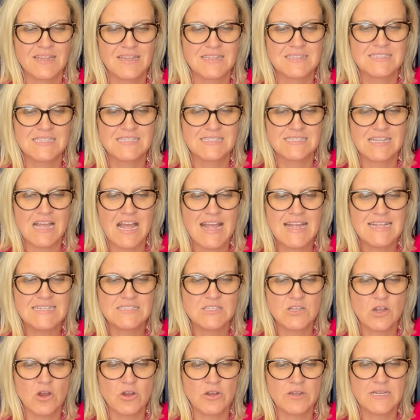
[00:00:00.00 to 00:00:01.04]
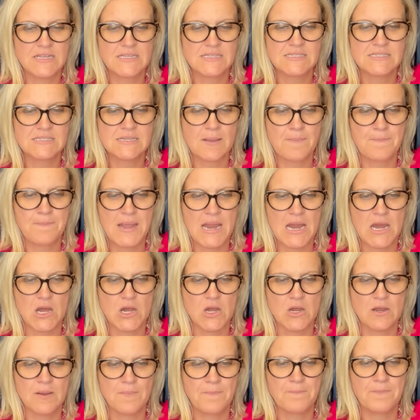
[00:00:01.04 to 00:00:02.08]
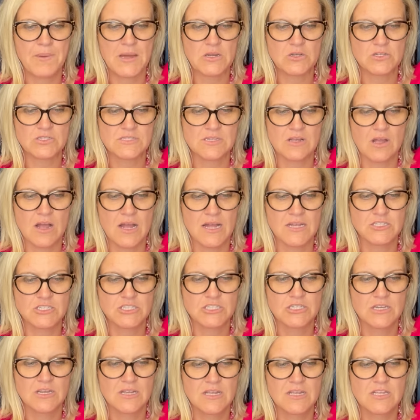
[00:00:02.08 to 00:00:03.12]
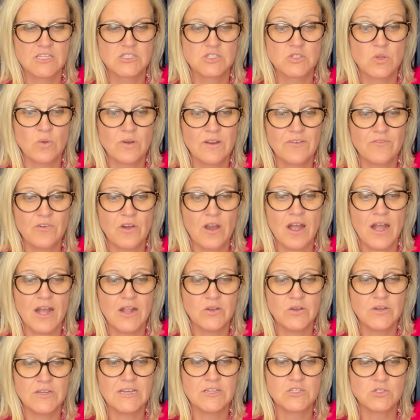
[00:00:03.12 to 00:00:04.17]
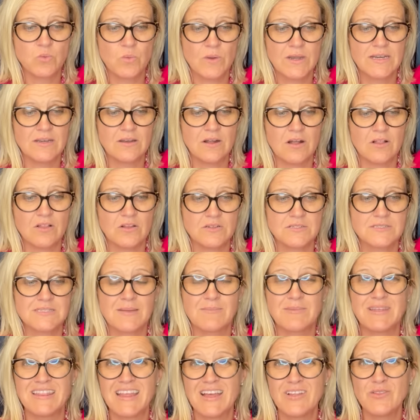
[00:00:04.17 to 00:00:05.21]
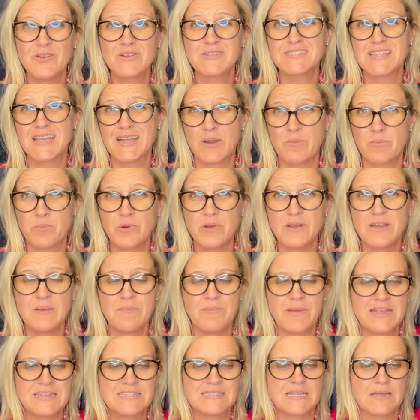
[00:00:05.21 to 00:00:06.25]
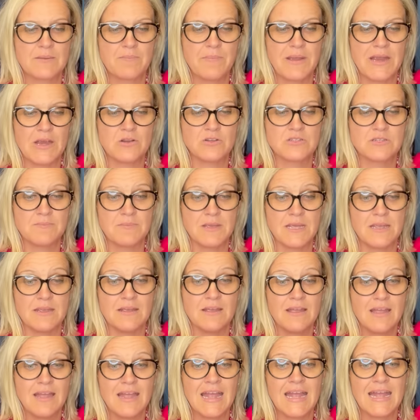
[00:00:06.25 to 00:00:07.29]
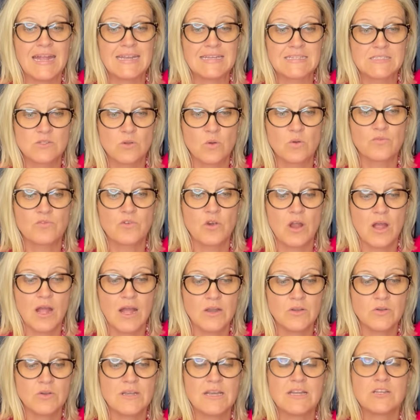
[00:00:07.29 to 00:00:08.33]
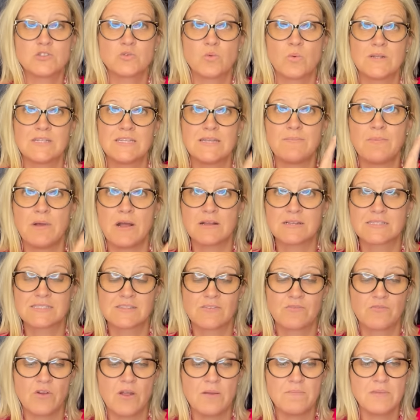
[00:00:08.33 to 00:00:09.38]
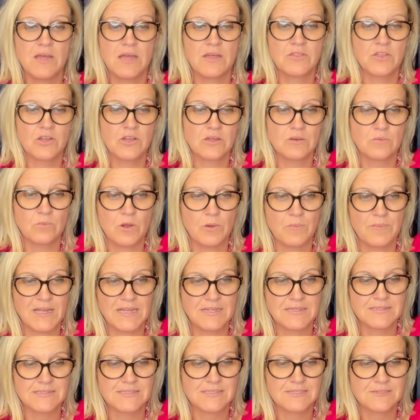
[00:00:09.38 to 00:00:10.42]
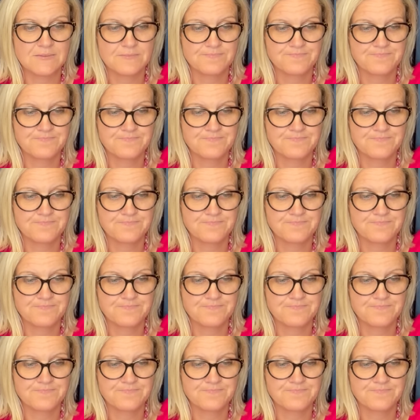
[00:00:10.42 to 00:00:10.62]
Designs Artist Bear Butterscotch. Sold it for $120. I mean, that looks like a pretty basic bear to me. And it sold for 120 bucks from the Goodwill bins.